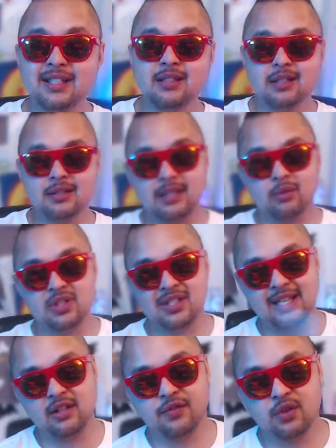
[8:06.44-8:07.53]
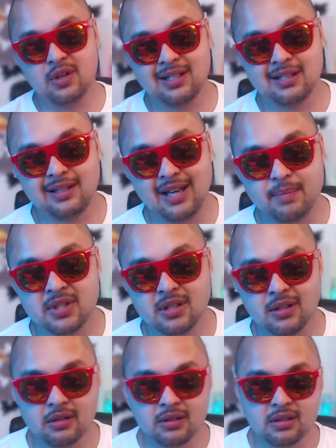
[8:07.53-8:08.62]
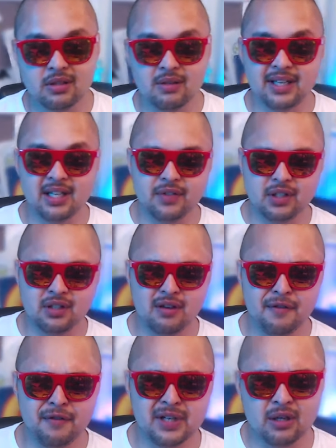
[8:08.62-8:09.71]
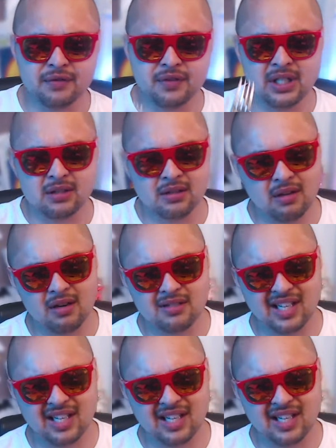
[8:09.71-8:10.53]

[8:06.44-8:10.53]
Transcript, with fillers: ninjas, that was it for this capsule. So I give it three and a half ninja stars.